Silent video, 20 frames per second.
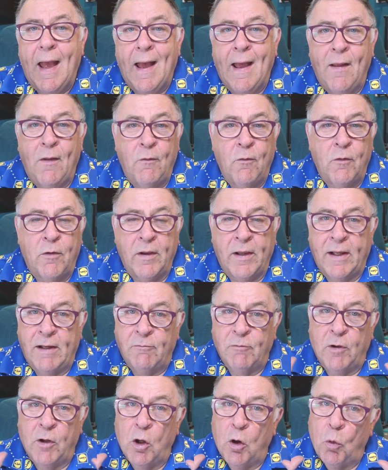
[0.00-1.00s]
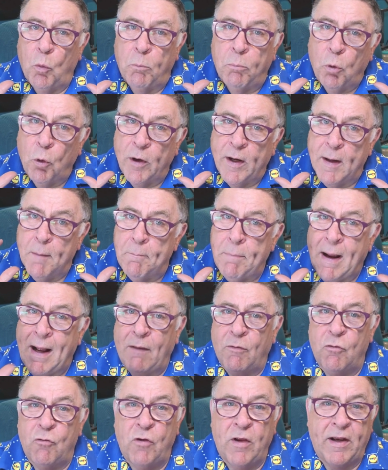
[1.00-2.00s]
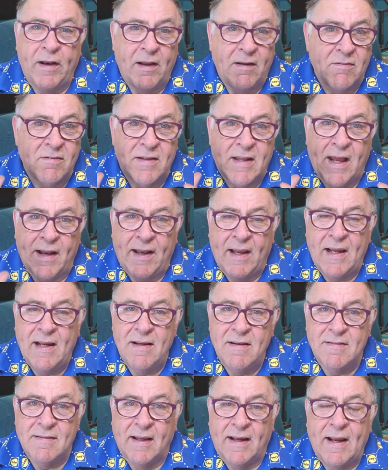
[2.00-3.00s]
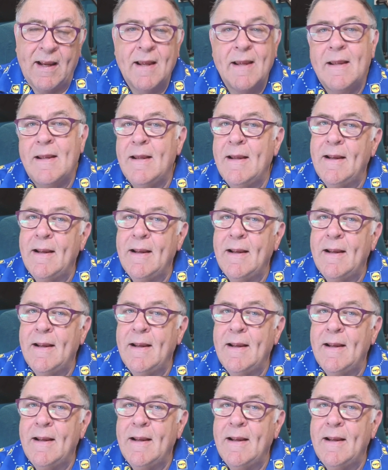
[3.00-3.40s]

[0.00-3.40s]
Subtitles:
And even though putting the pads in is dead easy,